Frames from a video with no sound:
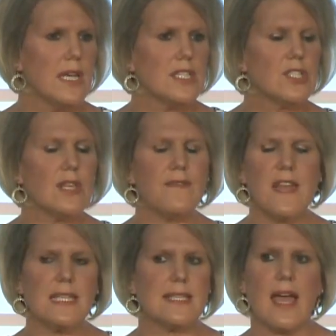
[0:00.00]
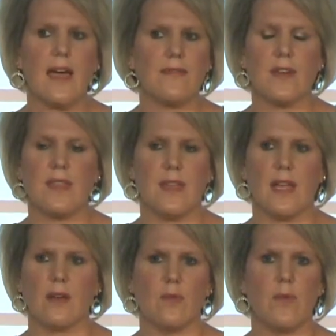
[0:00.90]
she faced
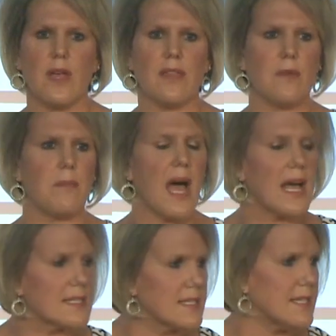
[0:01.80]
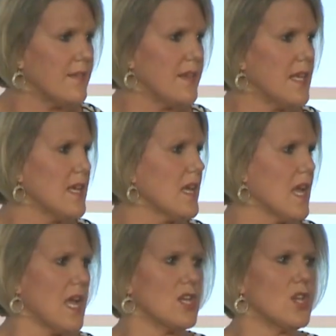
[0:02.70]
everything with positivity
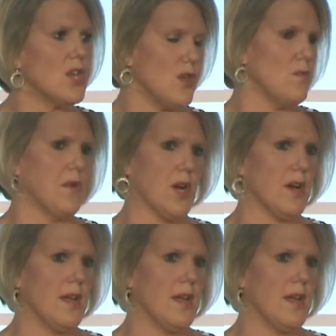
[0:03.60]
and humor.